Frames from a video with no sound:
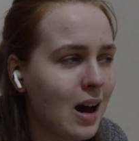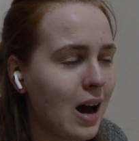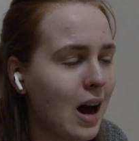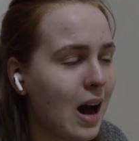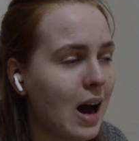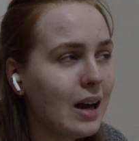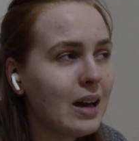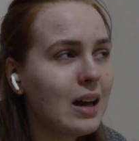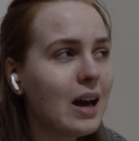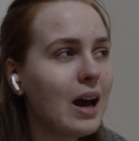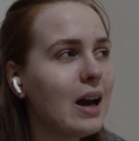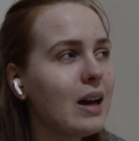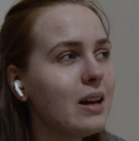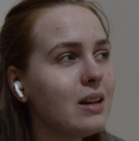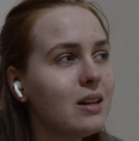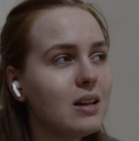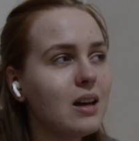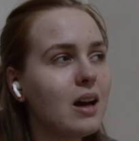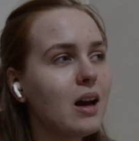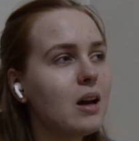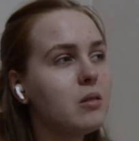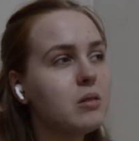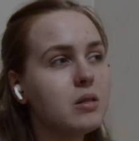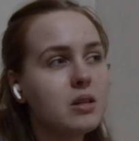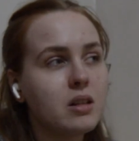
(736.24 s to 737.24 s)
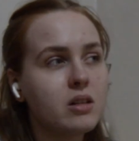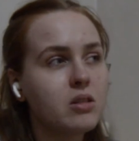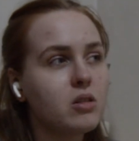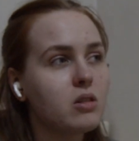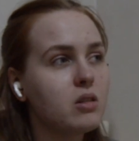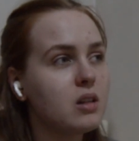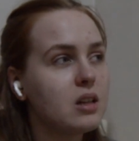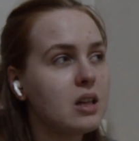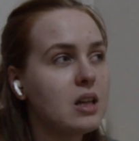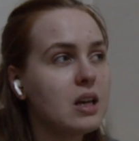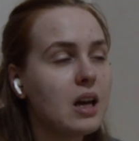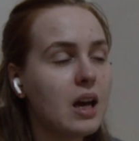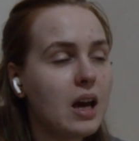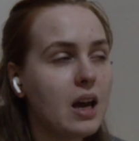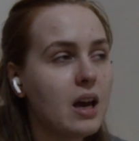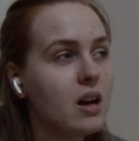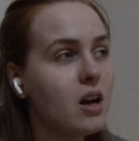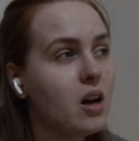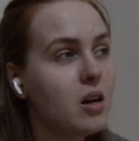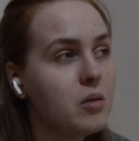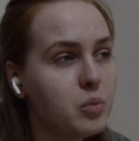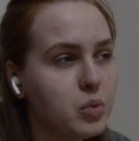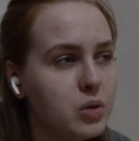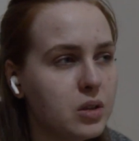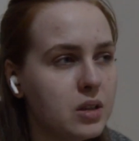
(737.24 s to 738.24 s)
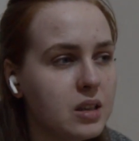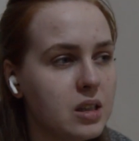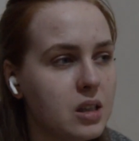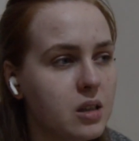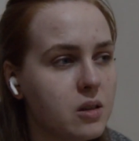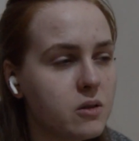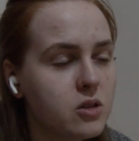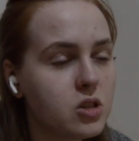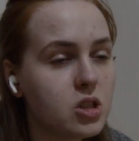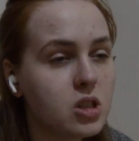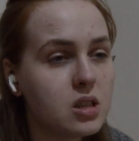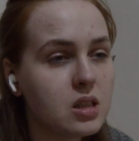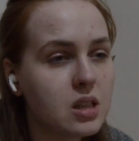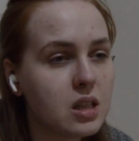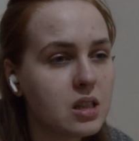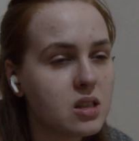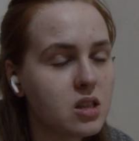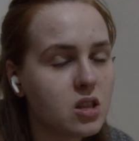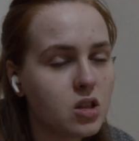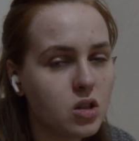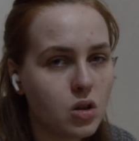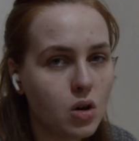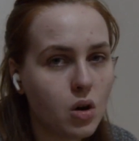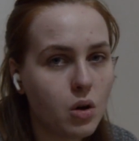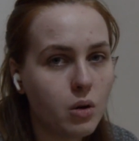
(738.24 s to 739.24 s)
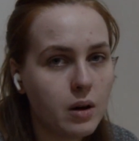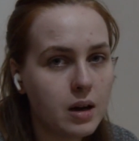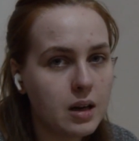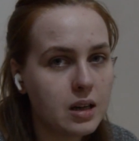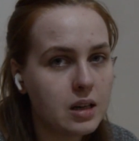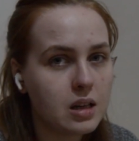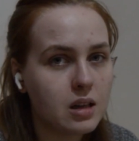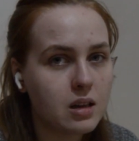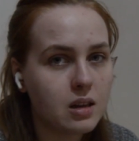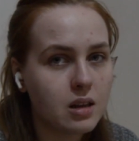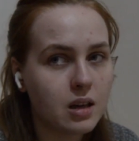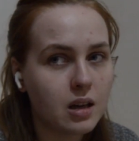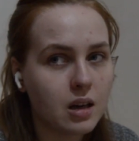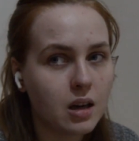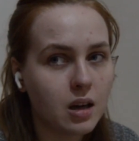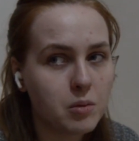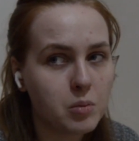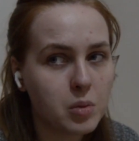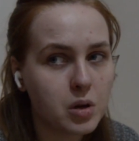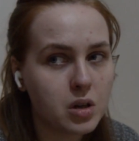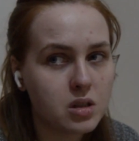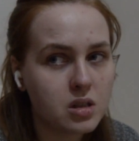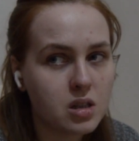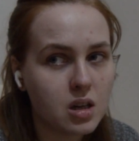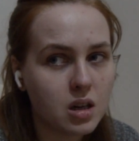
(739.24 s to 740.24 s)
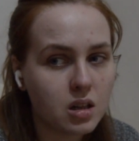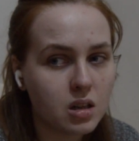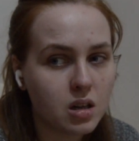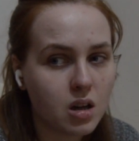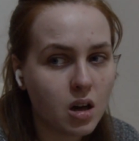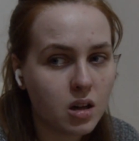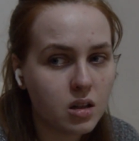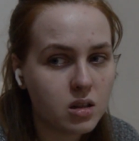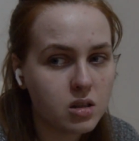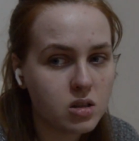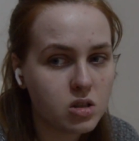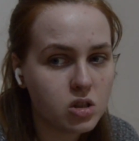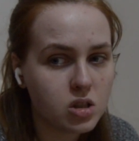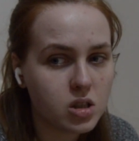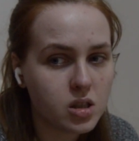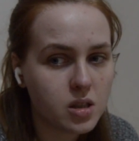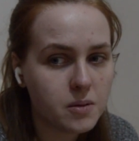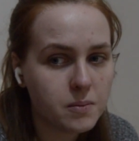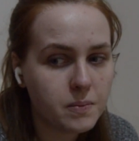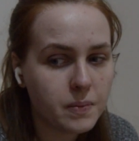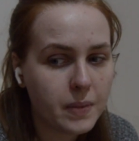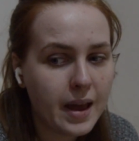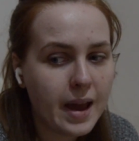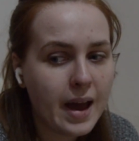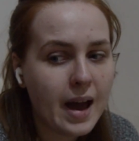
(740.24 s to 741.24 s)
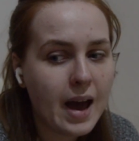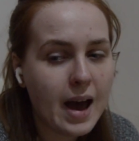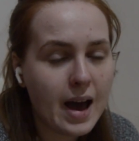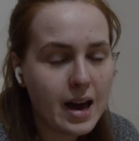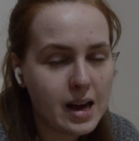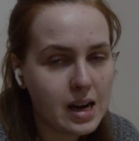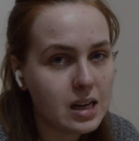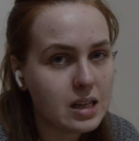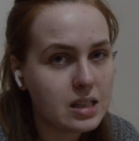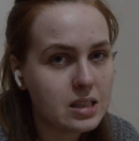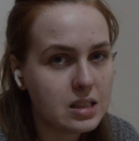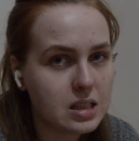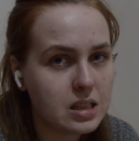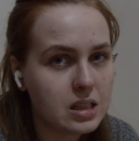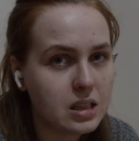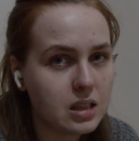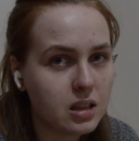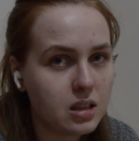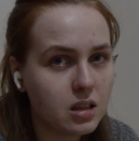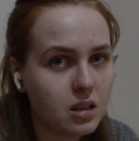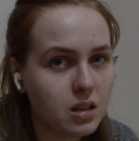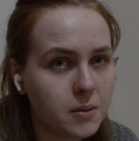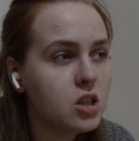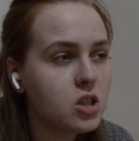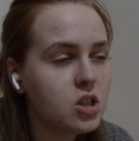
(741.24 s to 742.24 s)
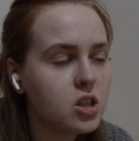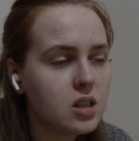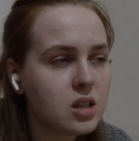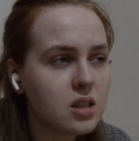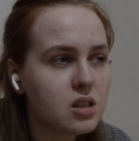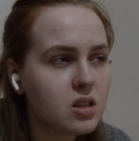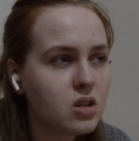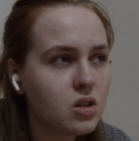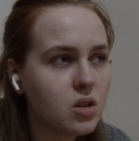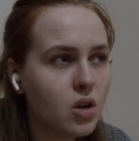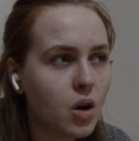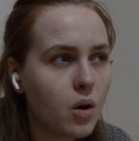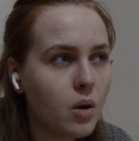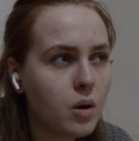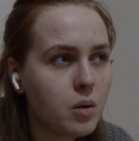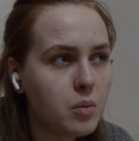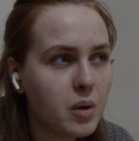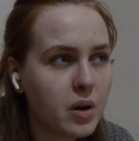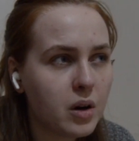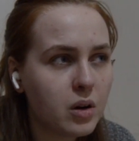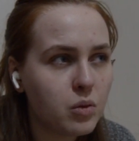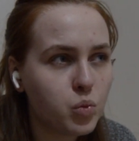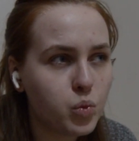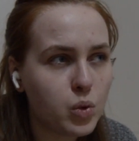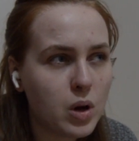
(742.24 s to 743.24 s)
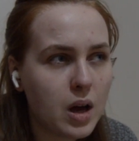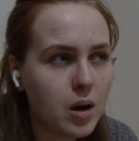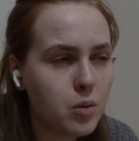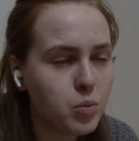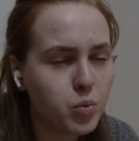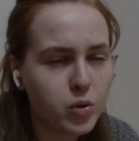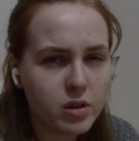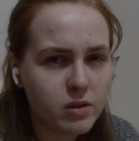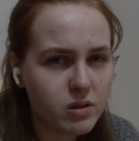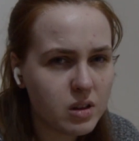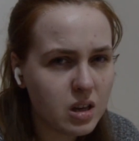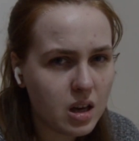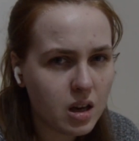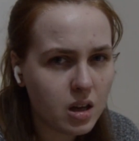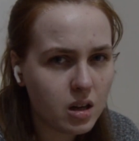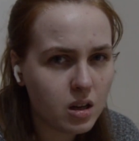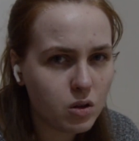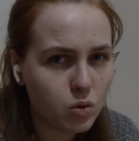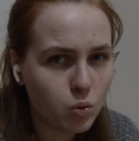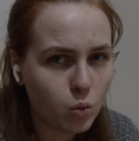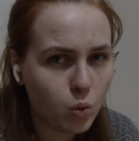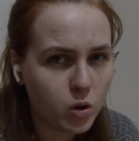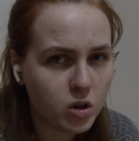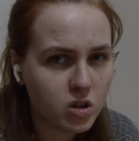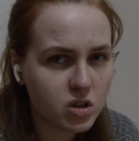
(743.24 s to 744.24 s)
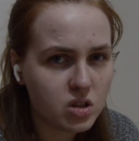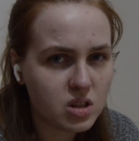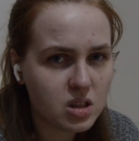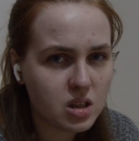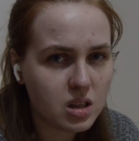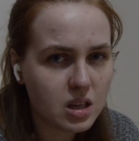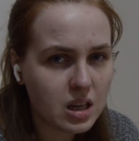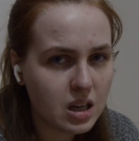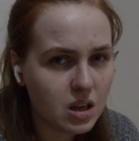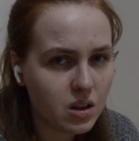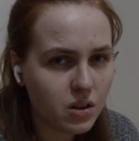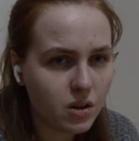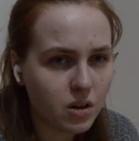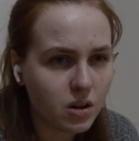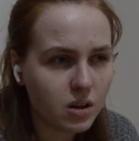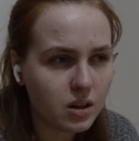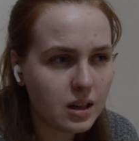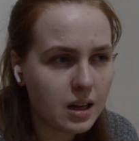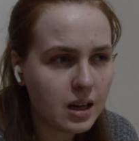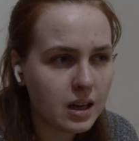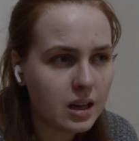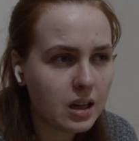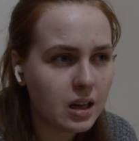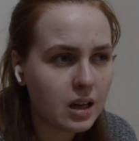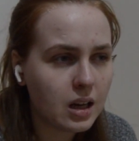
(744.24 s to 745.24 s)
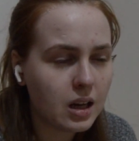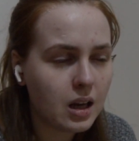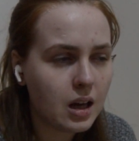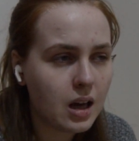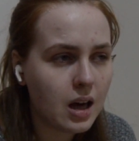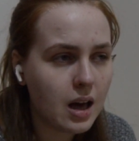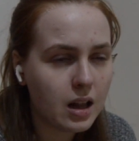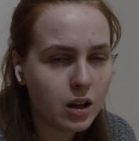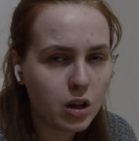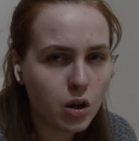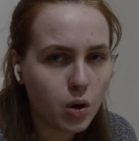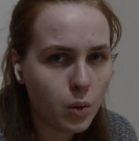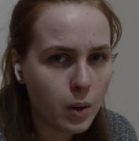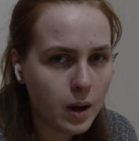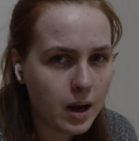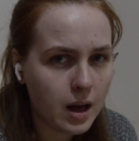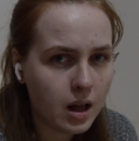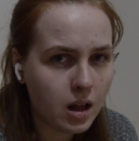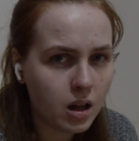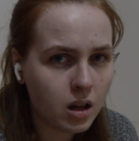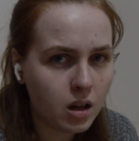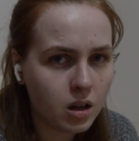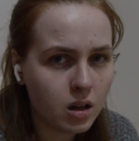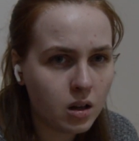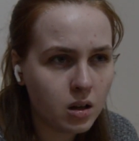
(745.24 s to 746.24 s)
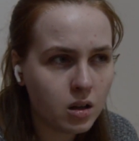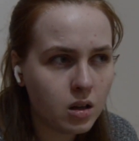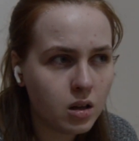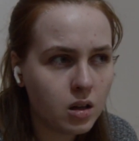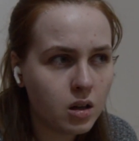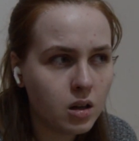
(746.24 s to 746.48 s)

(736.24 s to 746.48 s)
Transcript: I literally cannot believe she doesn't know anything about technology at 18. She doesn't know about abbreviated words either, like LOL,